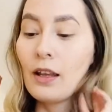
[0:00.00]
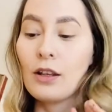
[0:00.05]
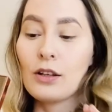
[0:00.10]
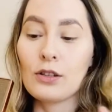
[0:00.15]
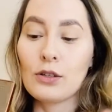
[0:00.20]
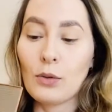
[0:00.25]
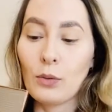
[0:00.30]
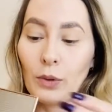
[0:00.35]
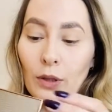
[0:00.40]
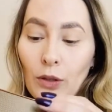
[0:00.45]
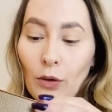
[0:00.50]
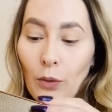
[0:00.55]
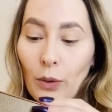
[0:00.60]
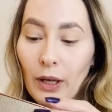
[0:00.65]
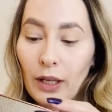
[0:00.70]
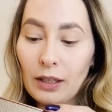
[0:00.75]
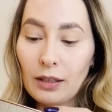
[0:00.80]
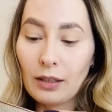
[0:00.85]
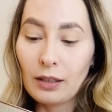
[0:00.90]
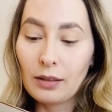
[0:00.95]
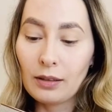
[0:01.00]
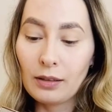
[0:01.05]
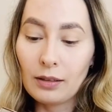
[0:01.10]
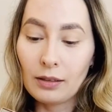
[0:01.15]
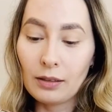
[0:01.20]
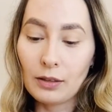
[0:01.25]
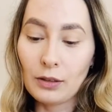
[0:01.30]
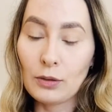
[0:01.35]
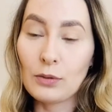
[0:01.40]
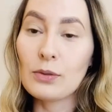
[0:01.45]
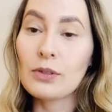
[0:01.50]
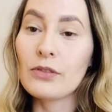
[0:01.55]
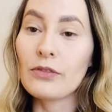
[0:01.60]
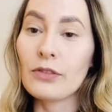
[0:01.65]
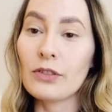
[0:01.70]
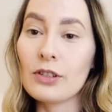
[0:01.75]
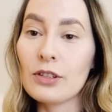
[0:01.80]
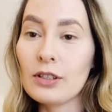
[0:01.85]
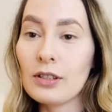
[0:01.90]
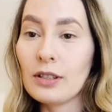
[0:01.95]
So we'll go ahead and use
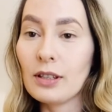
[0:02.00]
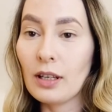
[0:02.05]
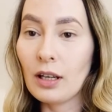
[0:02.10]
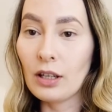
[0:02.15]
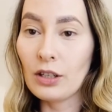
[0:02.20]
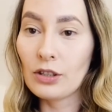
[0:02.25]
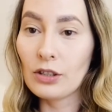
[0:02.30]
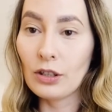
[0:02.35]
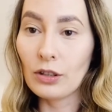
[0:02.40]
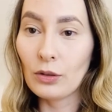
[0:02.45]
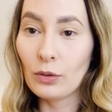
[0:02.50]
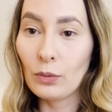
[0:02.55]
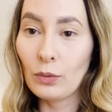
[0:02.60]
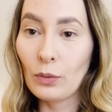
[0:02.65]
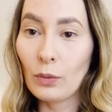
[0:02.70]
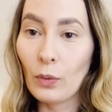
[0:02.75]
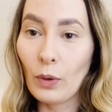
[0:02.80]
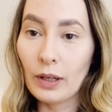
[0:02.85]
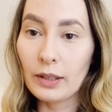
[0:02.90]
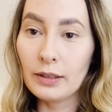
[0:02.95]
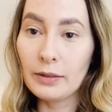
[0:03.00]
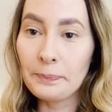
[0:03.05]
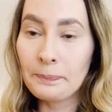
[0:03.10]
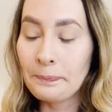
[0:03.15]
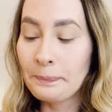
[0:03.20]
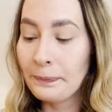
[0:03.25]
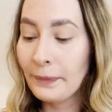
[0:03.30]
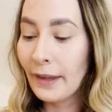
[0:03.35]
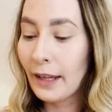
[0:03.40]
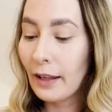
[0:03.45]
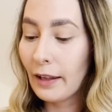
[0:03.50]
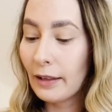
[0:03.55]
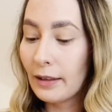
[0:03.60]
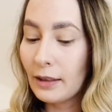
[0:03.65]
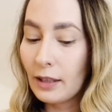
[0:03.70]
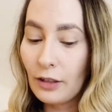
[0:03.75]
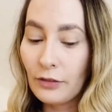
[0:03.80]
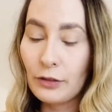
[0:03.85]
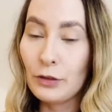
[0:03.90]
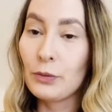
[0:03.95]
first the eyeshadow quad,
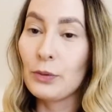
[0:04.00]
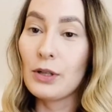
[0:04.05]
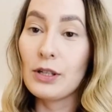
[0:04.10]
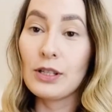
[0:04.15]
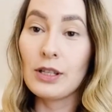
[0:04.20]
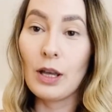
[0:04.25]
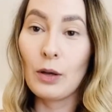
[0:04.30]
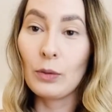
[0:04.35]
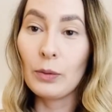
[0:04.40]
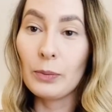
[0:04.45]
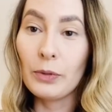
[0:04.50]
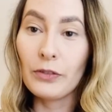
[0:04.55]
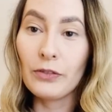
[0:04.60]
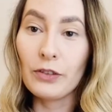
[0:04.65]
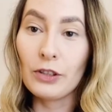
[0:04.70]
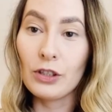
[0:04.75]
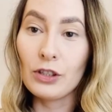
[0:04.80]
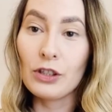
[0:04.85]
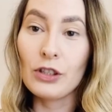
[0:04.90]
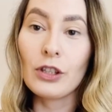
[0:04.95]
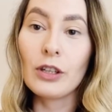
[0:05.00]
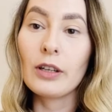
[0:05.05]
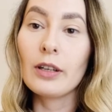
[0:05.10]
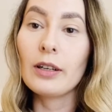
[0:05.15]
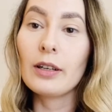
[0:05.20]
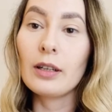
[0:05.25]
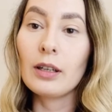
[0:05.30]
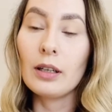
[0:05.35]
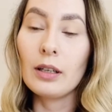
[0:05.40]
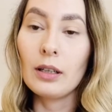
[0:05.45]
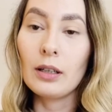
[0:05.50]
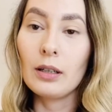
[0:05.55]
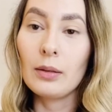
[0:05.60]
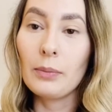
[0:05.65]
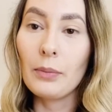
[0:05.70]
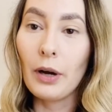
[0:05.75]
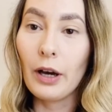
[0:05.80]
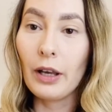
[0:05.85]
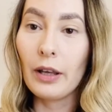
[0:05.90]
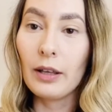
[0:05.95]
and afterwards I will be finishing
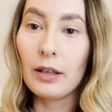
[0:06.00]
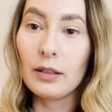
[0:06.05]
my